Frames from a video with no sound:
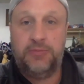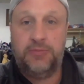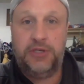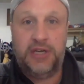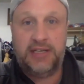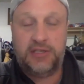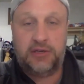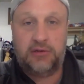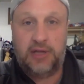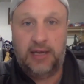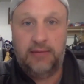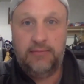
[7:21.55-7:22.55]

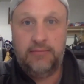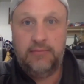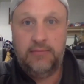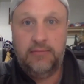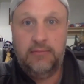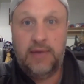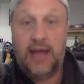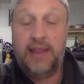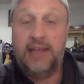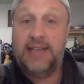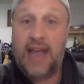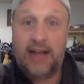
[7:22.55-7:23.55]
majestically. I
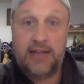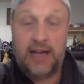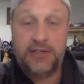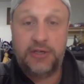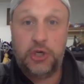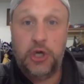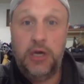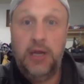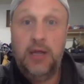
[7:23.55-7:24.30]
think taglines are good.